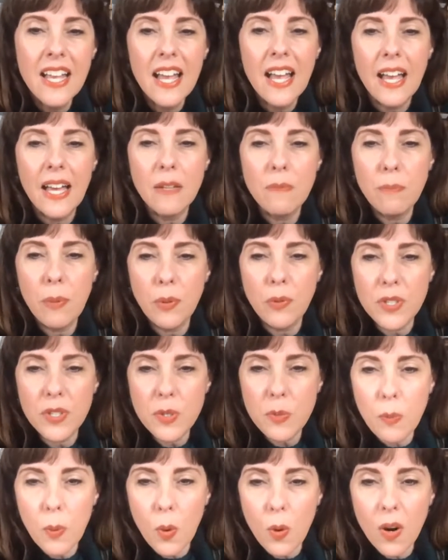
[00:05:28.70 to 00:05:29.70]
and boneless
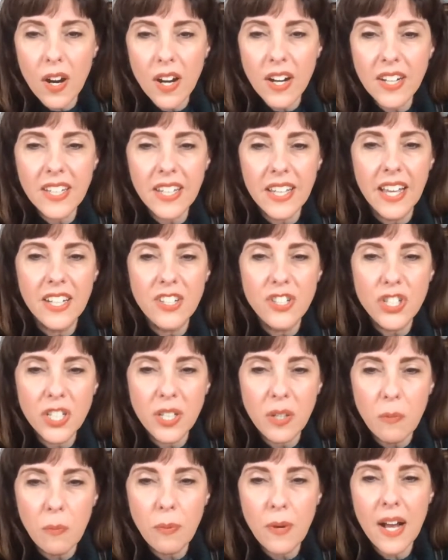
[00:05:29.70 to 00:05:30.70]
pork and
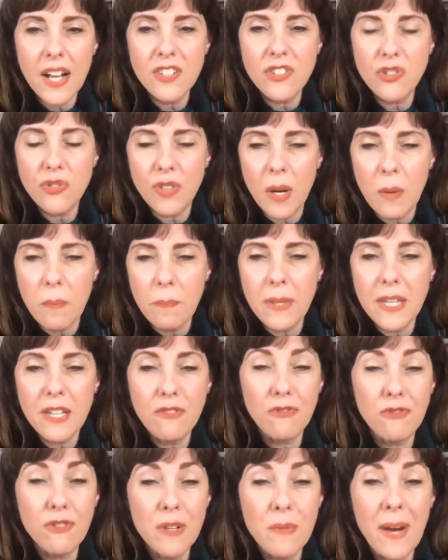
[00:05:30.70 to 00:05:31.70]
chicken breast, ground beef,
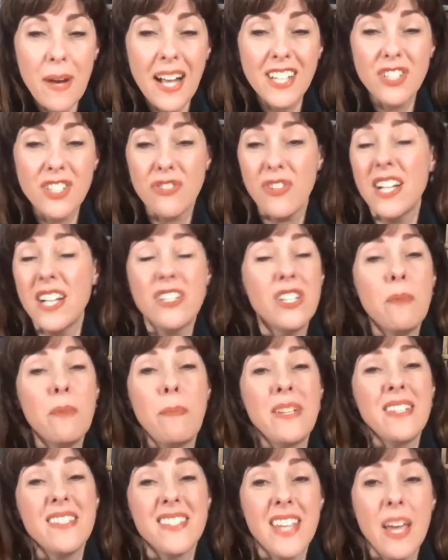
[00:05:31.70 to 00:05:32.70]
ribeye, tri-tip,
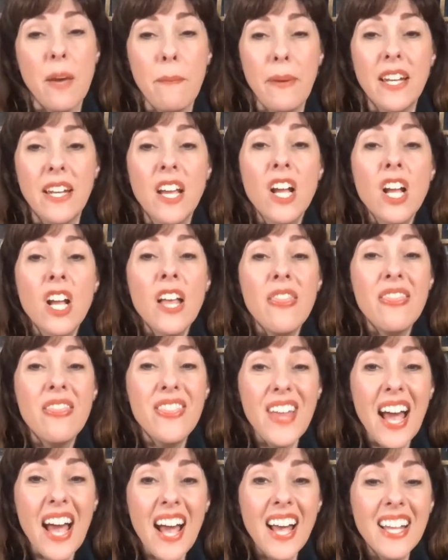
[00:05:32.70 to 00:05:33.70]
and salmon.
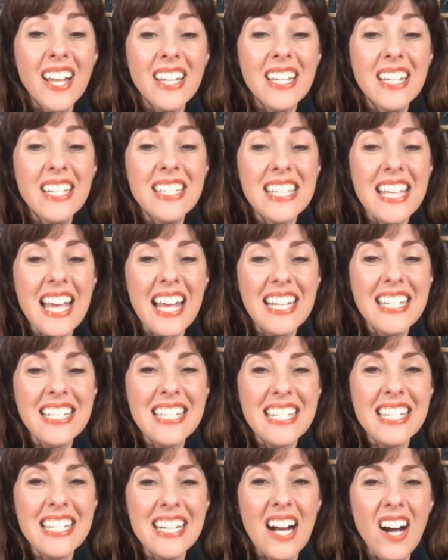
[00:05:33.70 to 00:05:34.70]
That is
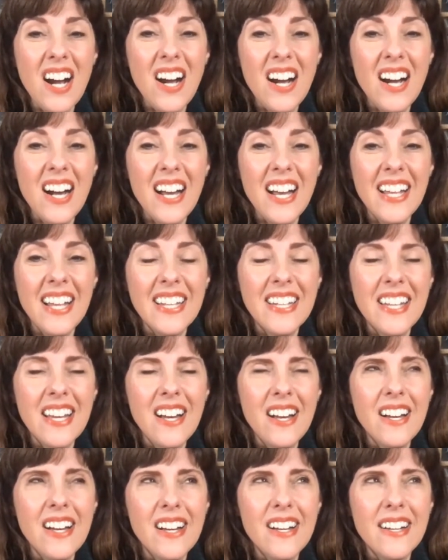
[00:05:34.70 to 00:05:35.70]
ending
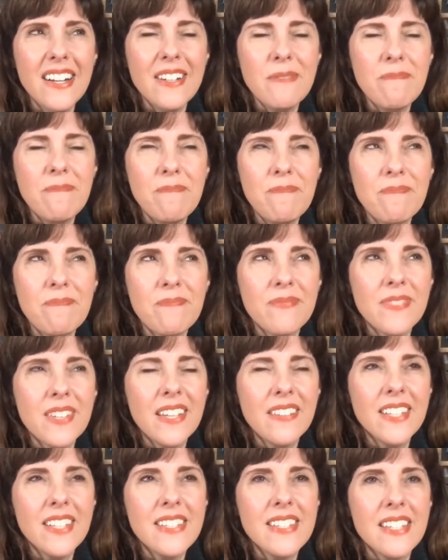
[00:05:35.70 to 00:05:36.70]
on,
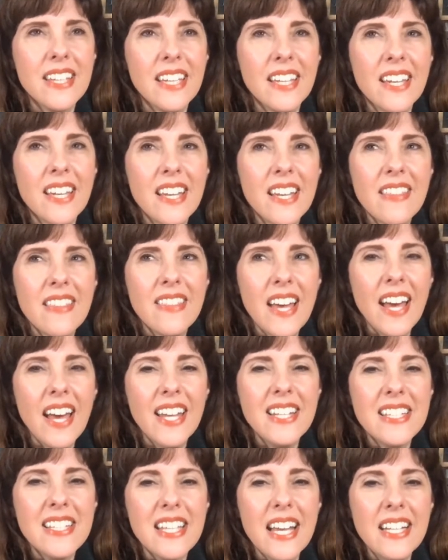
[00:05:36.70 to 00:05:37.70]
that
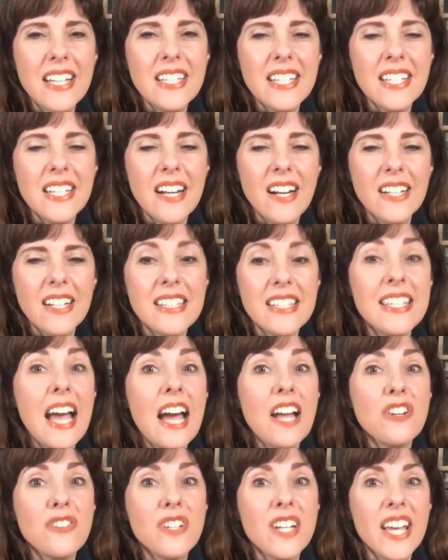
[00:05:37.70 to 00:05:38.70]
is ending on
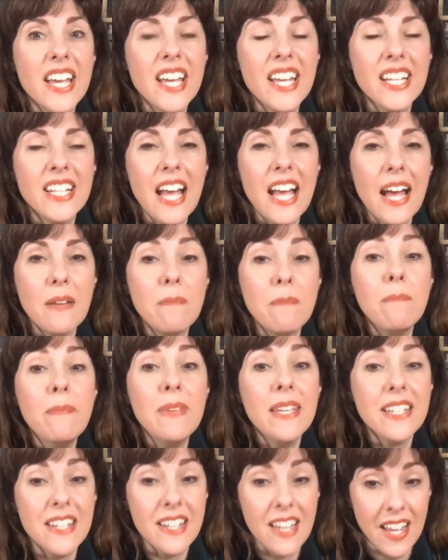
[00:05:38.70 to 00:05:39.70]
Saturday at
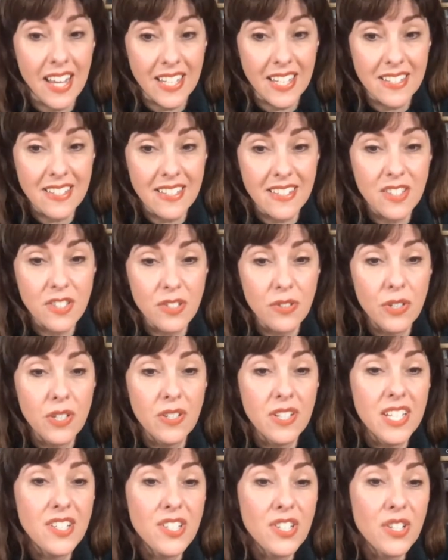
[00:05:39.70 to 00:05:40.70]
midnight. So you
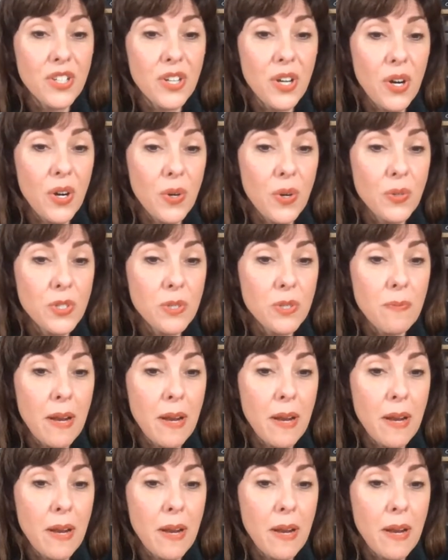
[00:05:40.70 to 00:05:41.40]
need to go to my